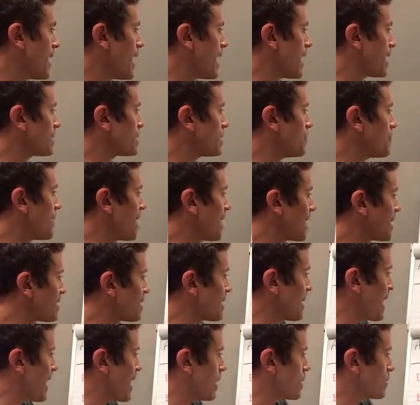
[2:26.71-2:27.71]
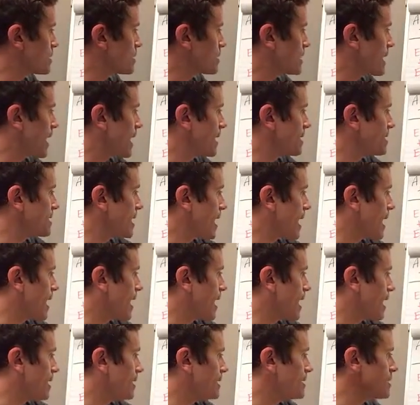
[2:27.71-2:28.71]
At the back of the house, cat's
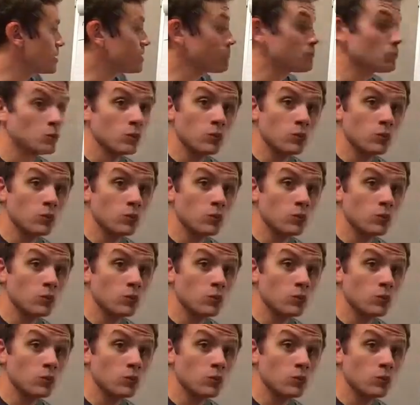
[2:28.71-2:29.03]
eyes.